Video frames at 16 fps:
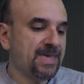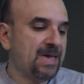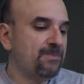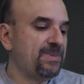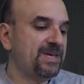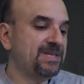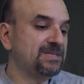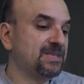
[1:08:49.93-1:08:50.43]

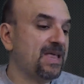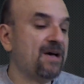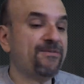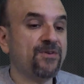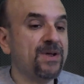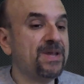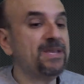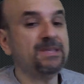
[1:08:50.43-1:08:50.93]
campaigns allow
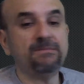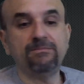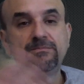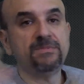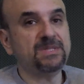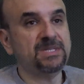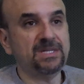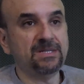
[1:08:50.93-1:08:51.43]
for any
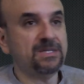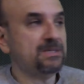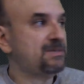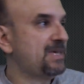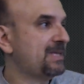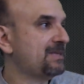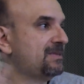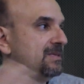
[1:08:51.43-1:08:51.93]
deity
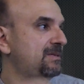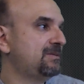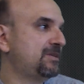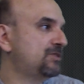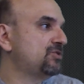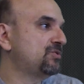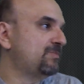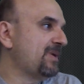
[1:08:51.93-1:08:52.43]
that the
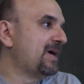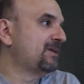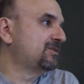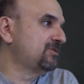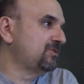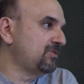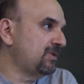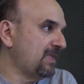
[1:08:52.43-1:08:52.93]
dungeon
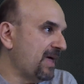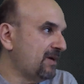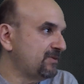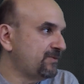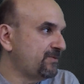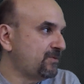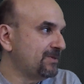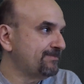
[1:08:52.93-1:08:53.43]
master allows for.